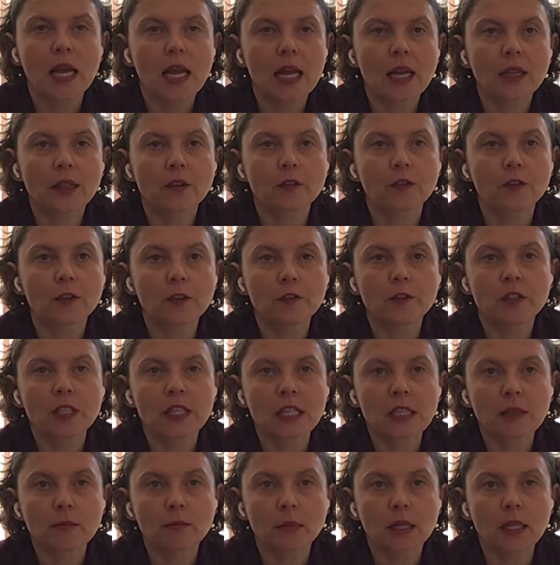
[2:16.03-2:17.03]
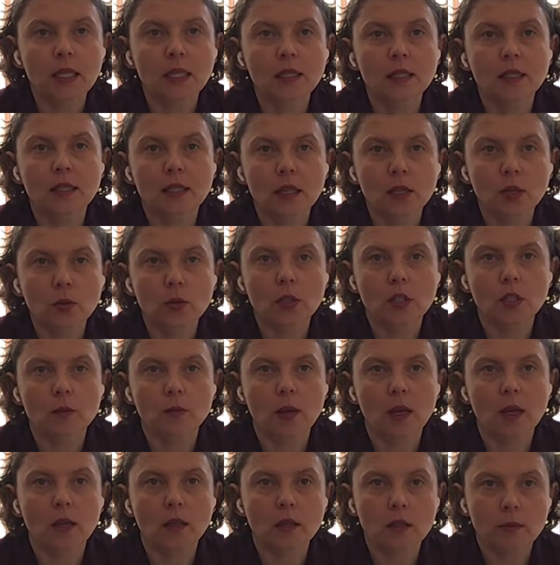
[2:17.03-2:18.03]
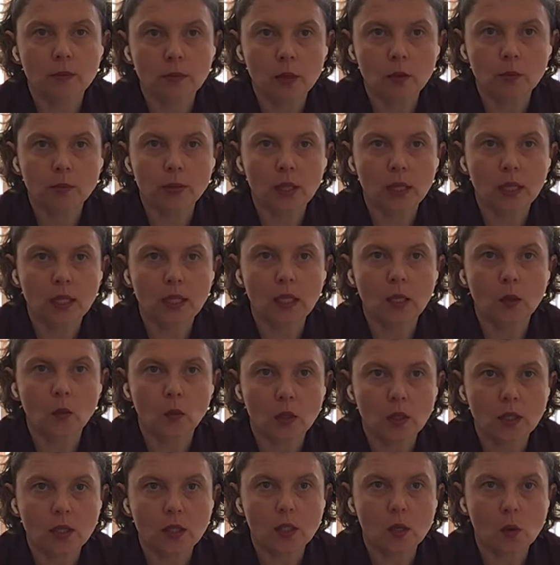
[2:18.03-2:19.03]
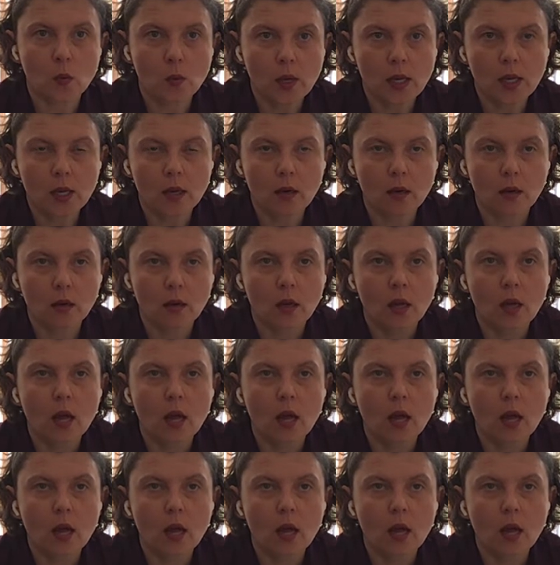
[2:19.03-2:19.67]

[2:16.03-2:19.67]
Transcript: in the 15 minutes that you spend meal planning once a week.